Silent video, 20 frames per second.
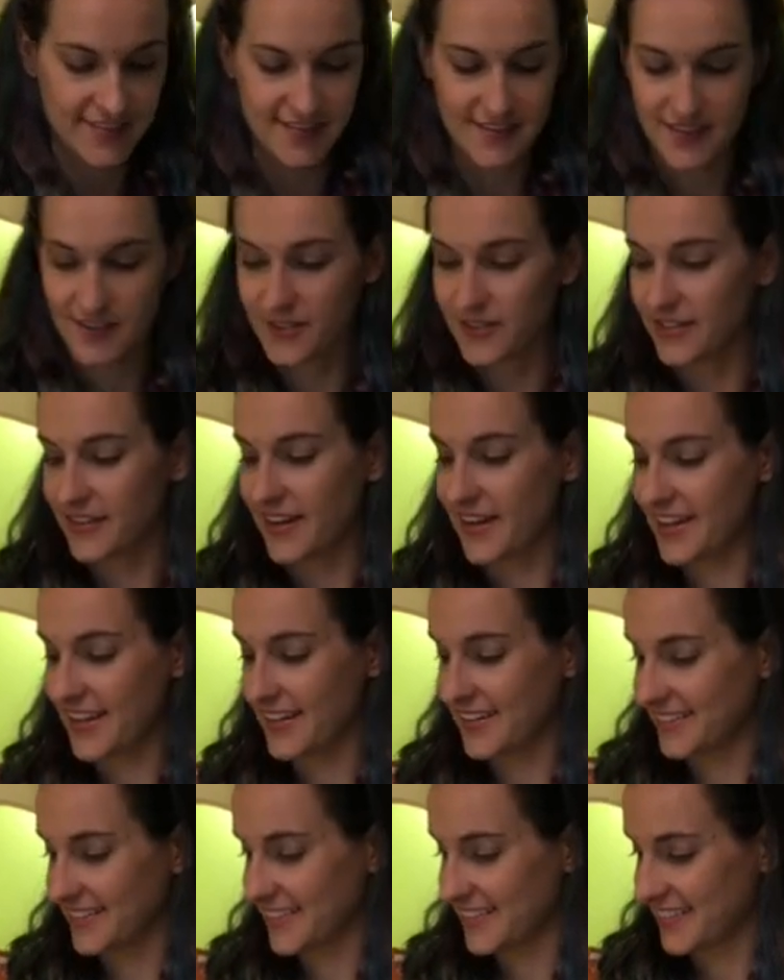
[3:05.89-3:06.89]
All right.
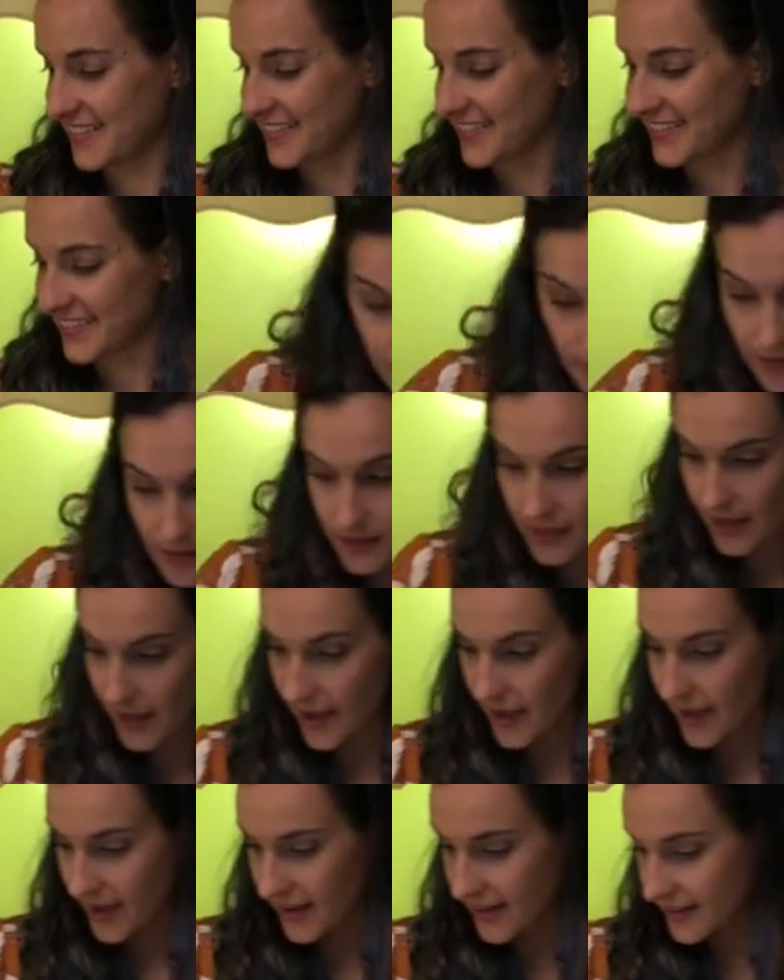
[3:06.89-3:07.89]

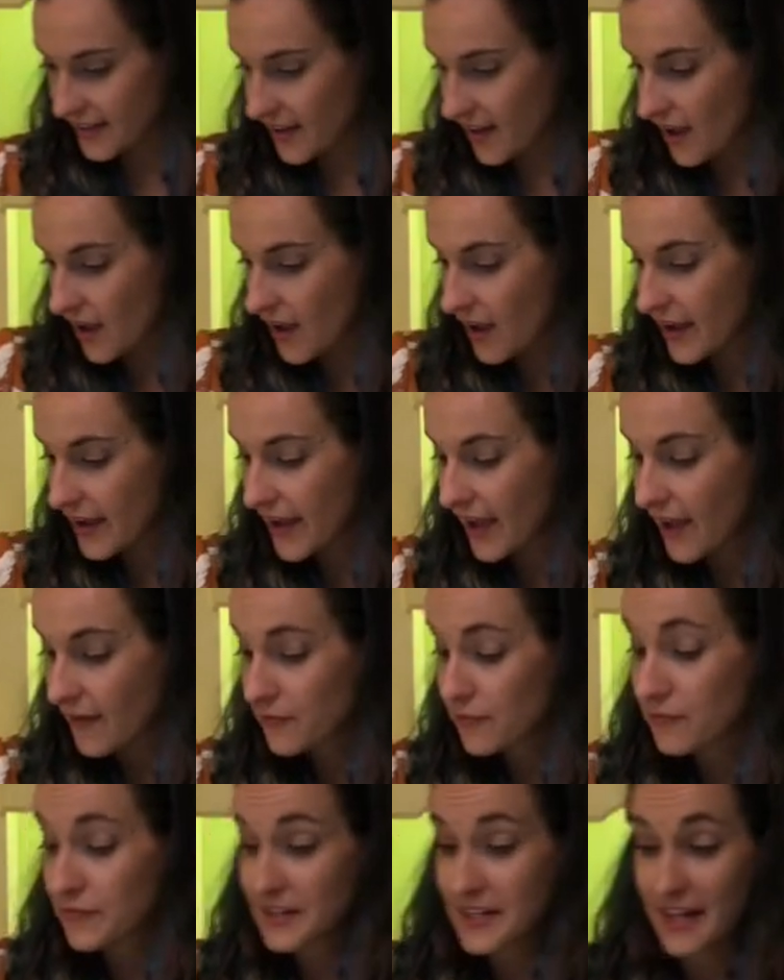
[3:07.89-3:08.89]
Then I have
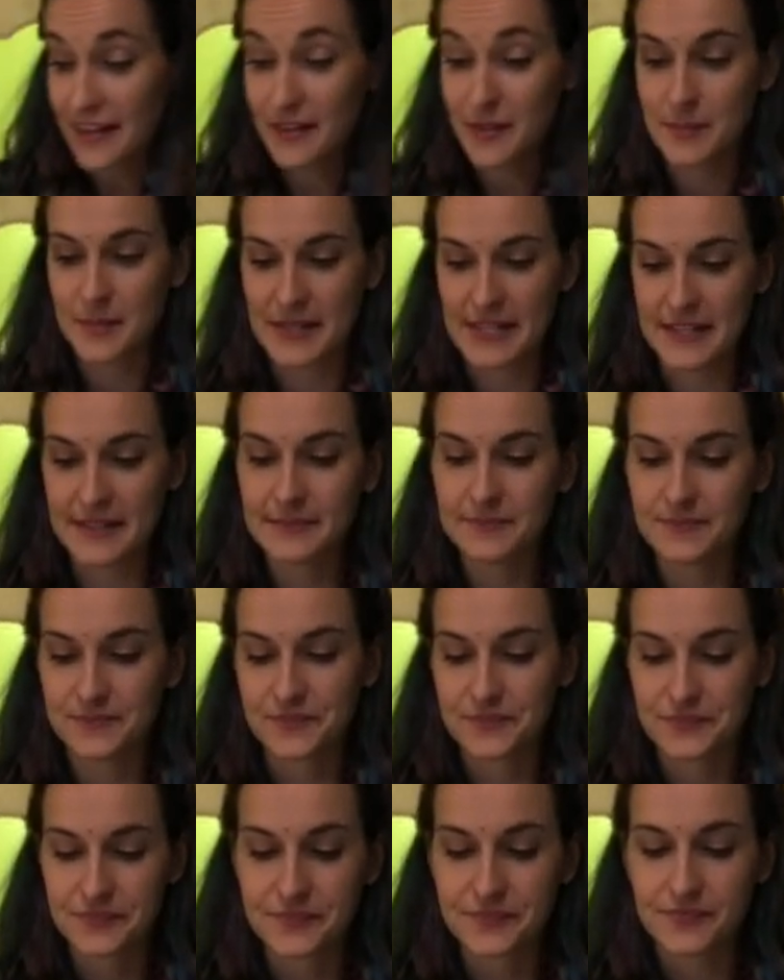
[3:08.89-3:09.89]
a vanilla bean.
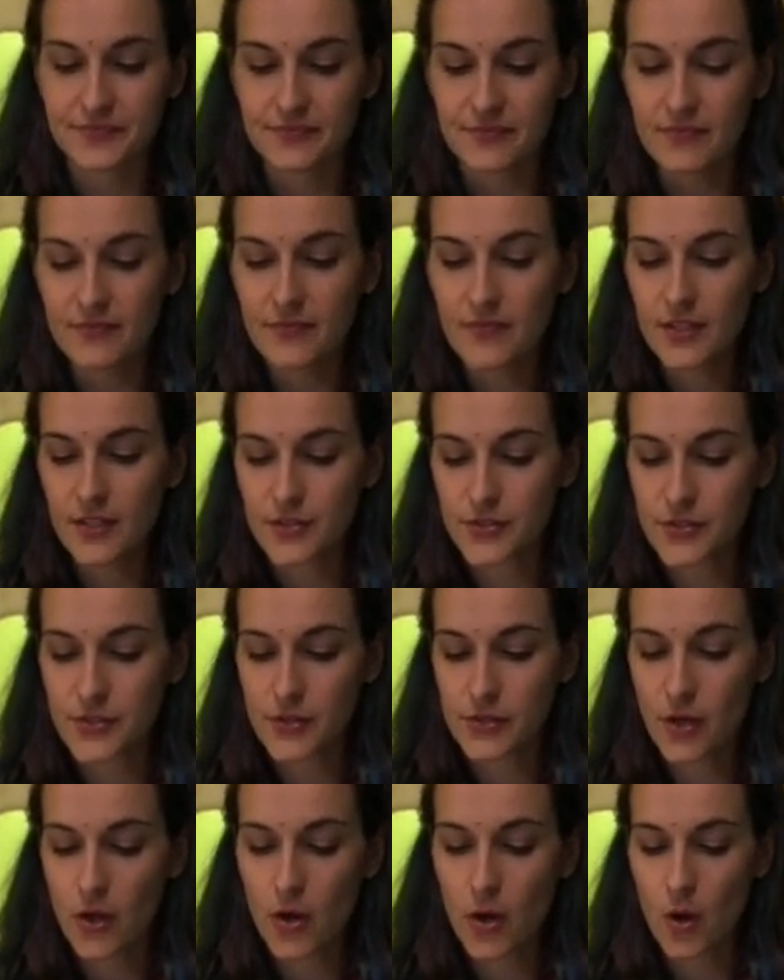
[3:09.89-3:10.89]

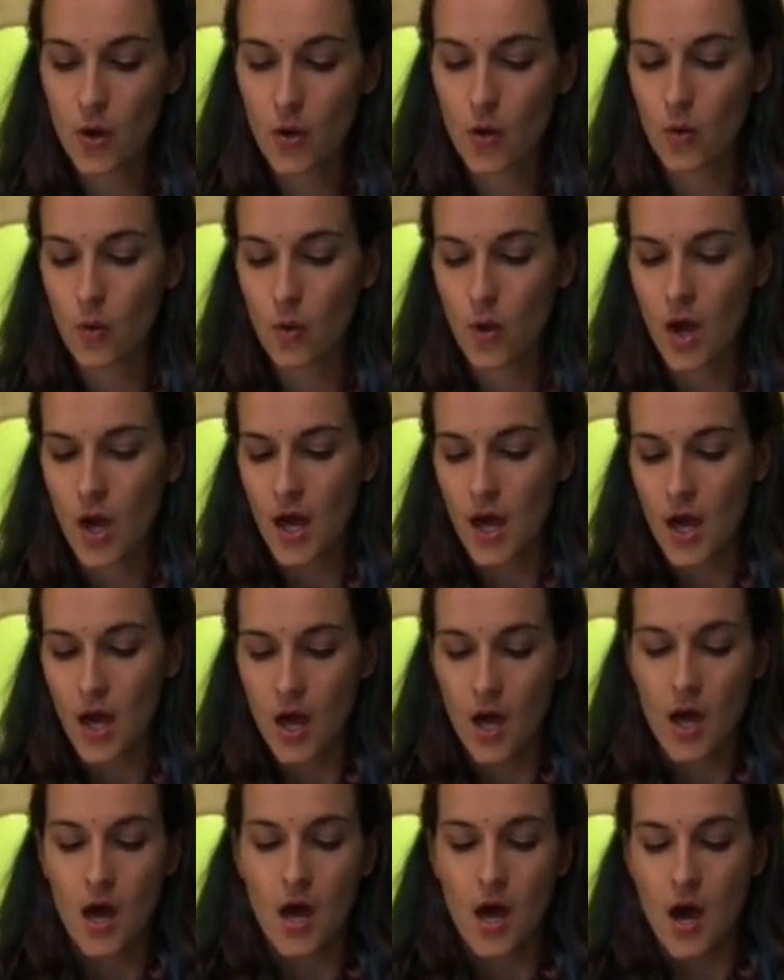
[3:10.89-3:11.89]
So
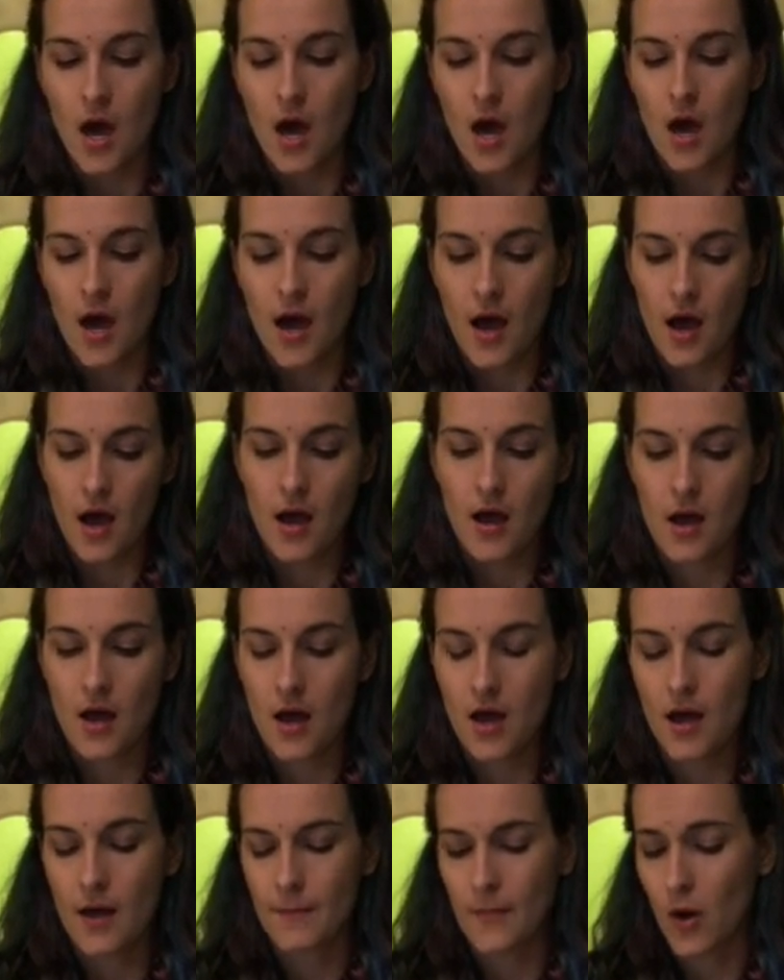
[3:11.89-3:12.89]

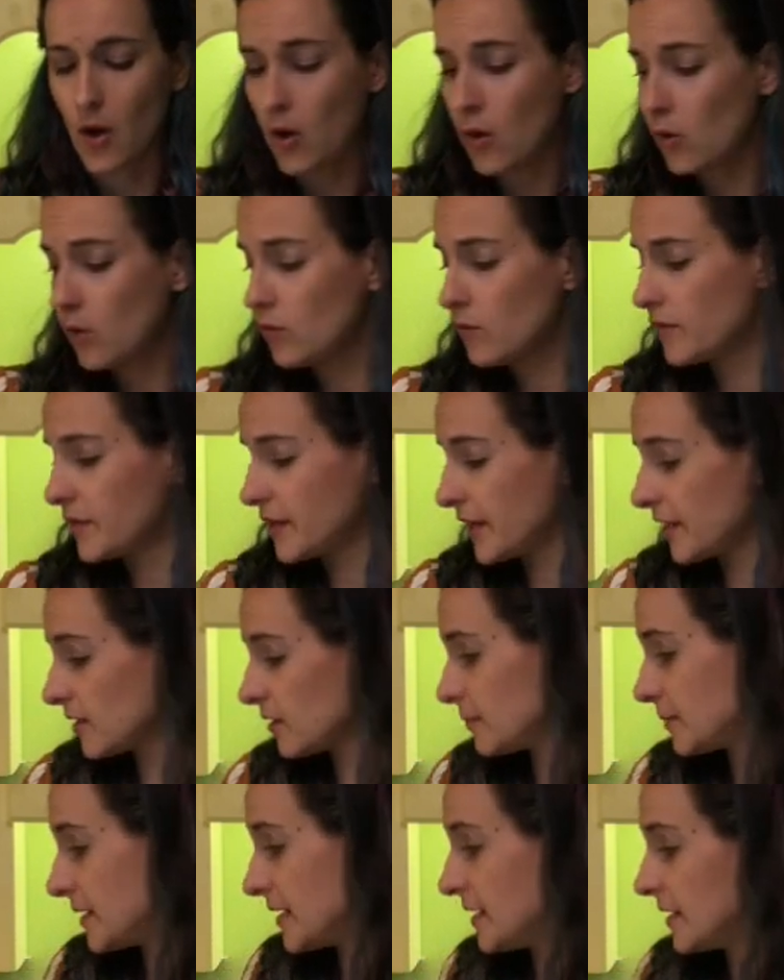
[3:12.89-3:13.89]
a whole vanilla
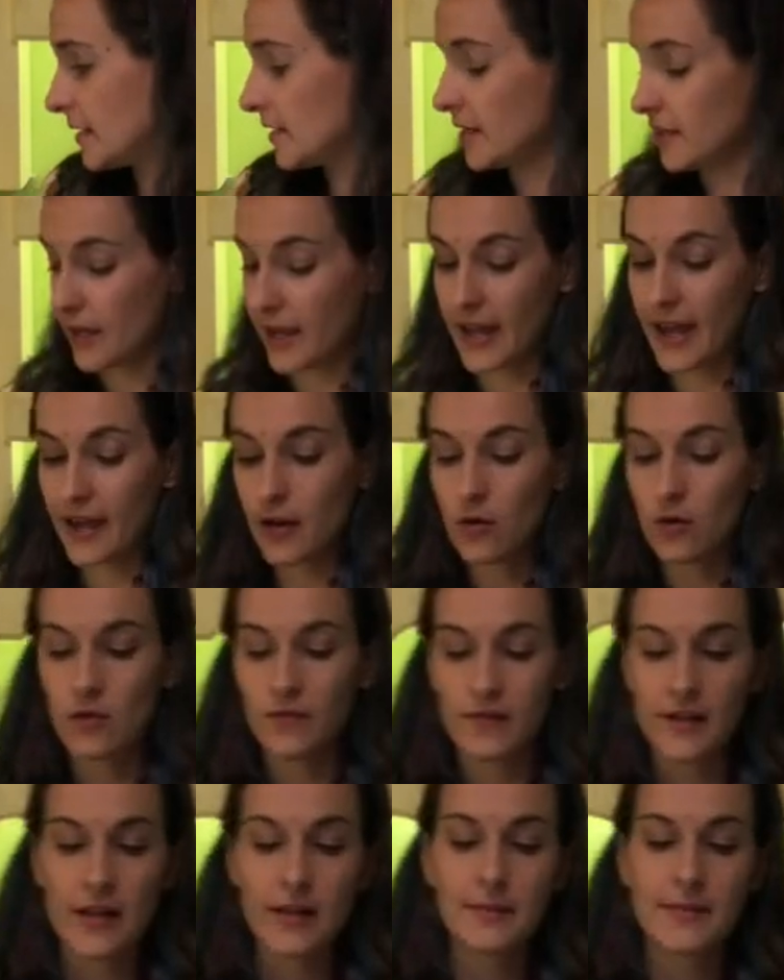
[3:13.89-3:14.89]
bean. I had a whole
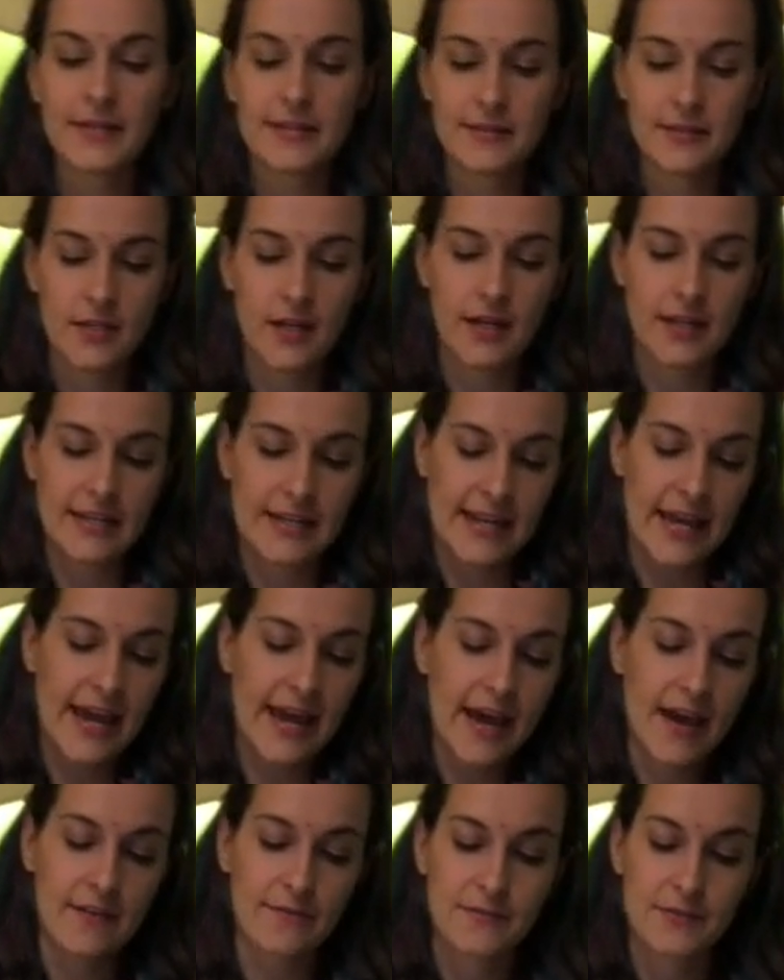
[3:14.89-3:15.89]
vanilla bean, cut it in
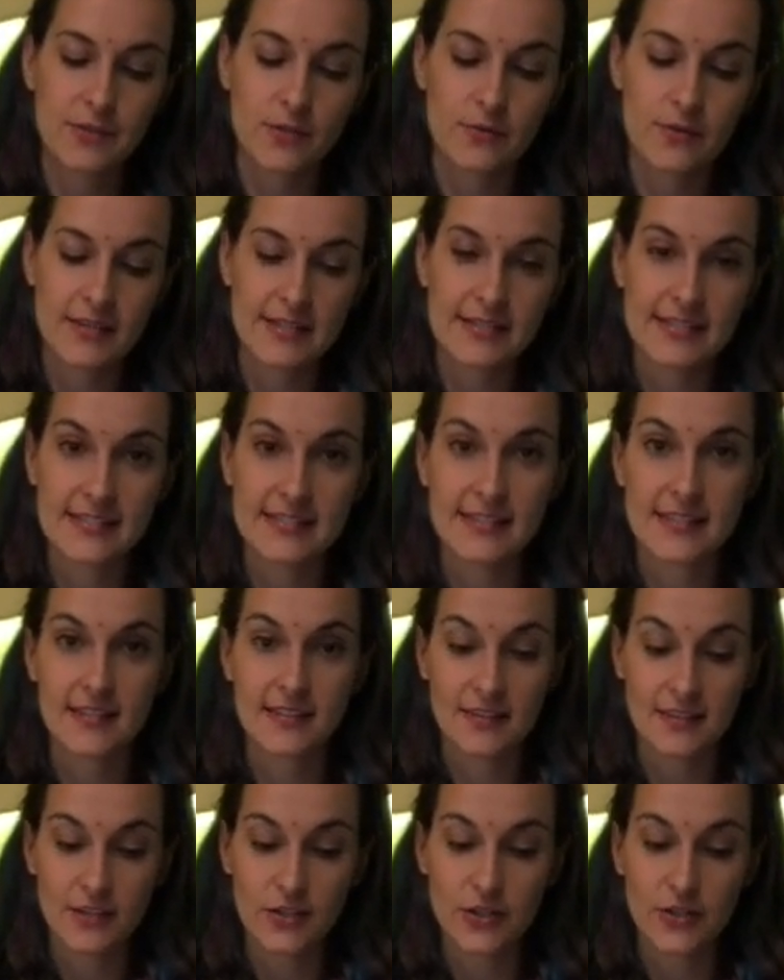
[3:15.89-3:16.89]
half. So this is the
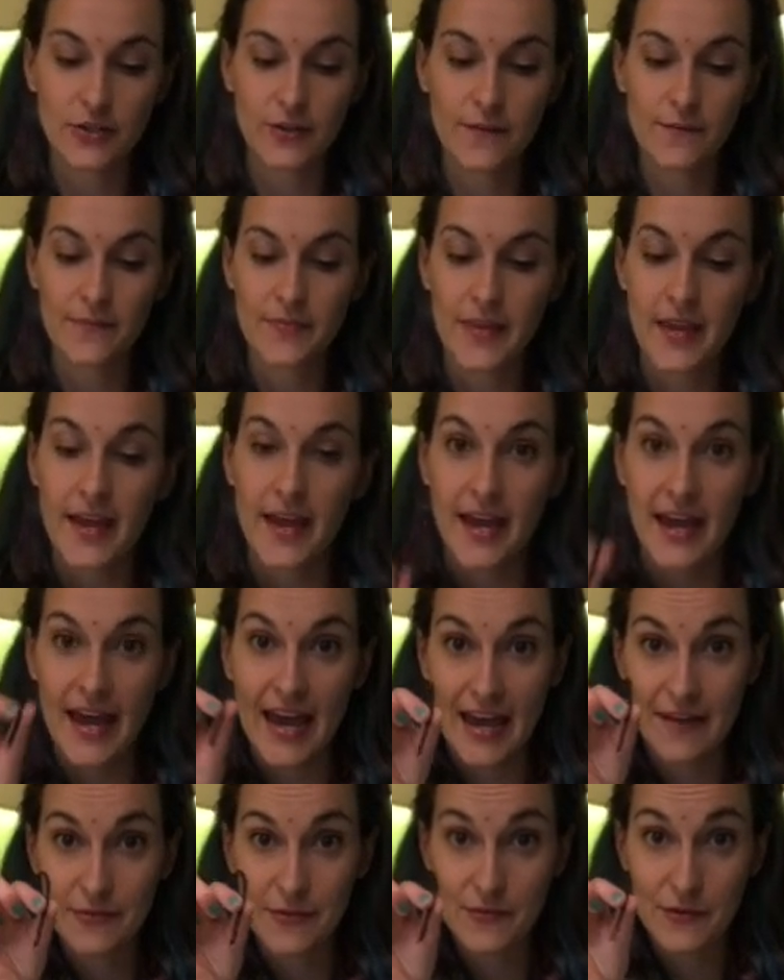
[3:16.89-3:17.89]
little
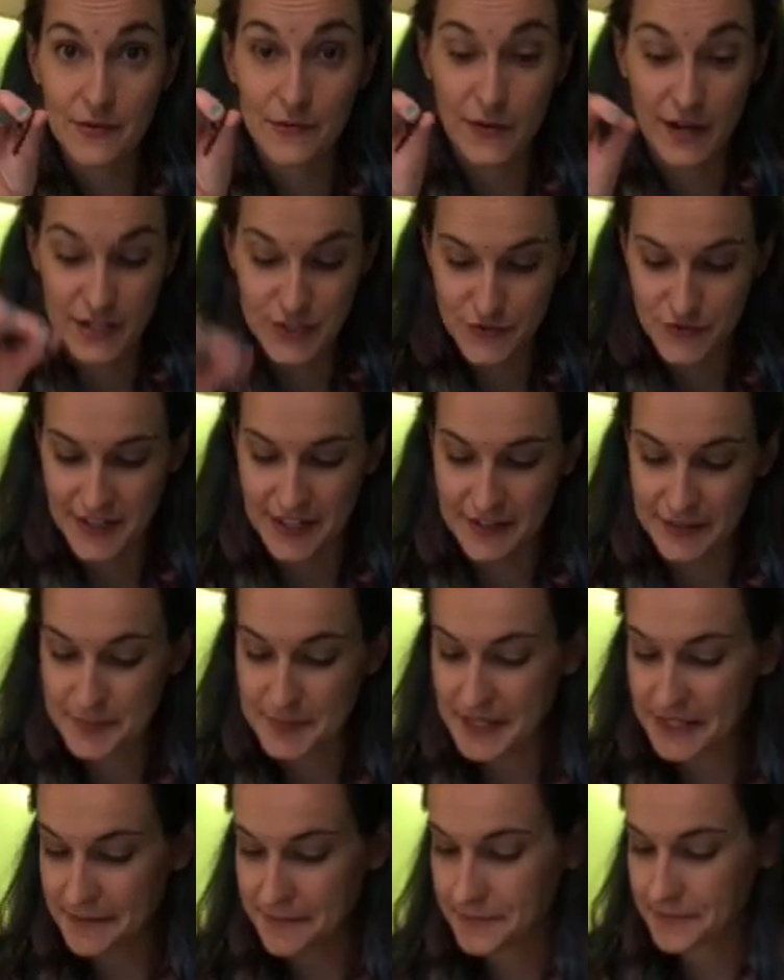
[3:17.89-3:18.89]
1/2 of a fresh vanilla bean.